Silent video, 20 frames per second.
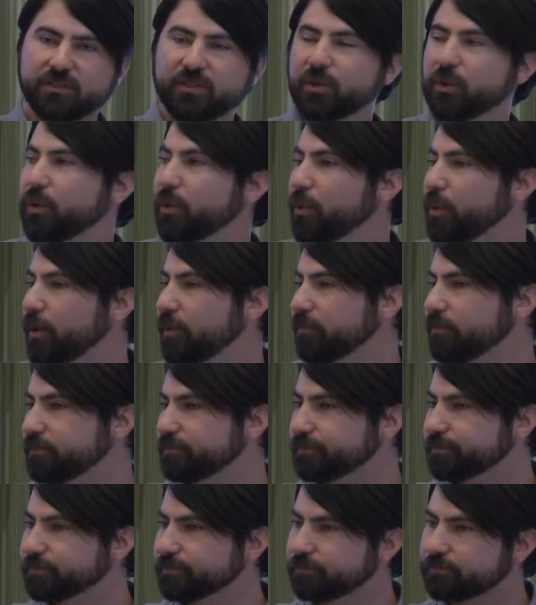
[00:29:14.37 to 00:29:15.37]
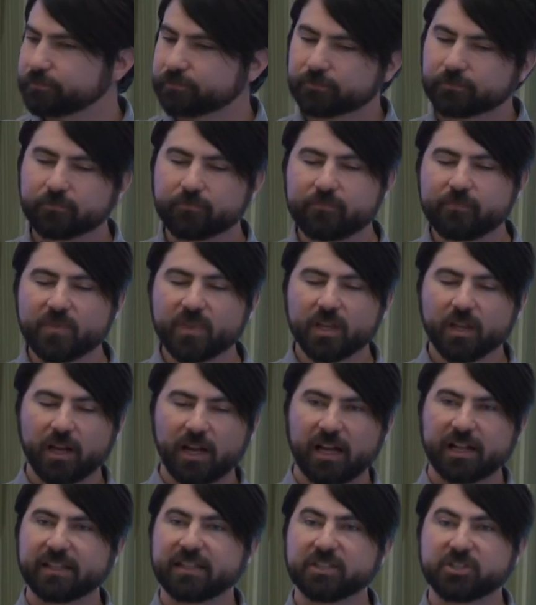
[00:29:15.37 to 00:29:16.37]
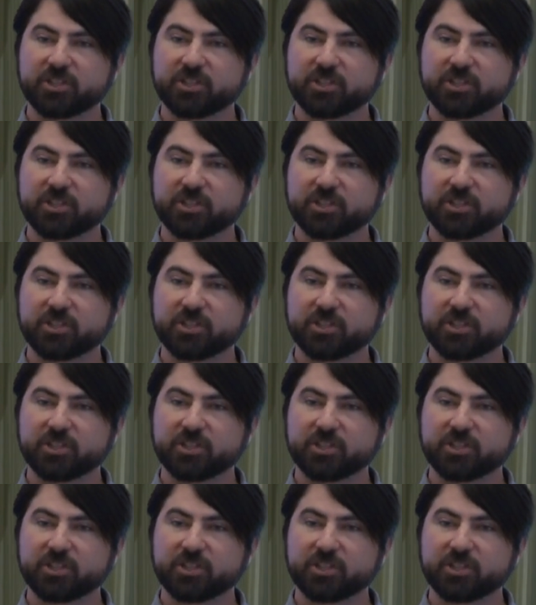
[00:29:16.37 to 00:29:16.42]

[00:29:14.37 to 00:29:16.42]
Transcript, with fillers: to uh,